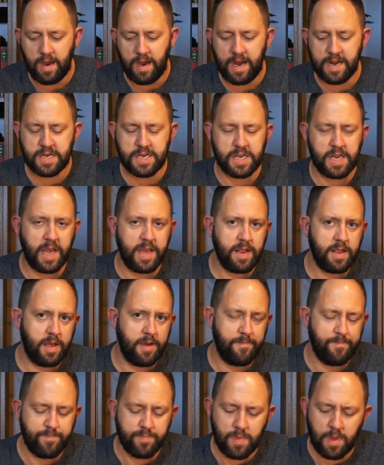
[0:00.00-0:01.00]
I'd say
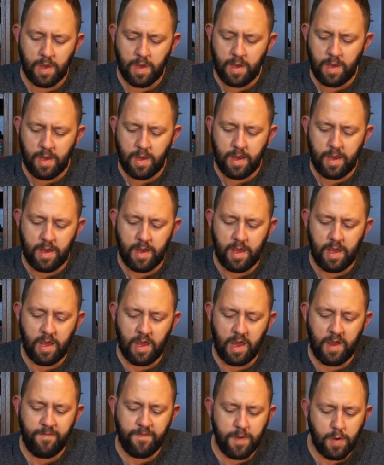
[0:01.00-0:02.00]
that
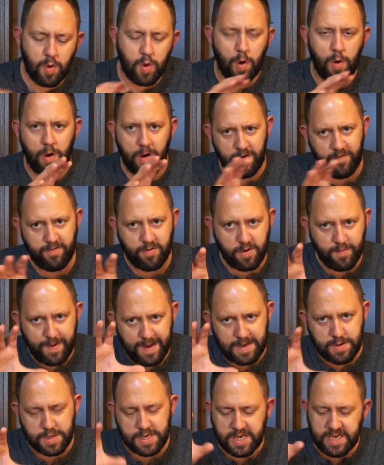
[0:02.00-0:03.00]
if you go over
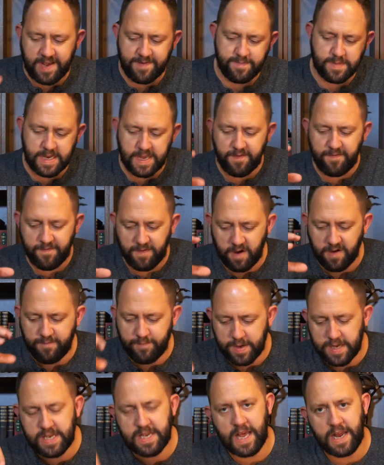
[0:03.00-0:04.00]
about
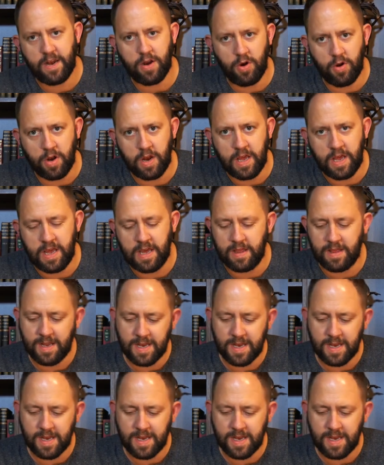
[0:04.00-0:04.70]
75% on here,